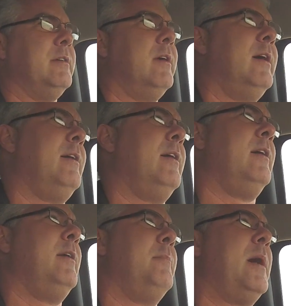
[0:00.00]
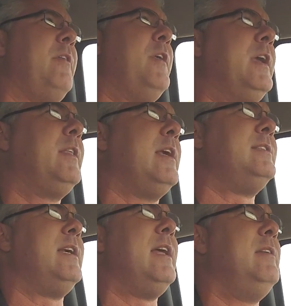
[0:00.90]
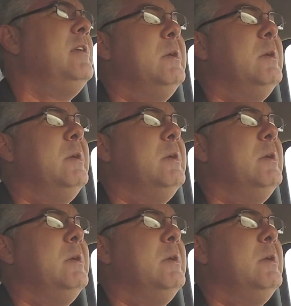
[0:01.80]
Um, I think they said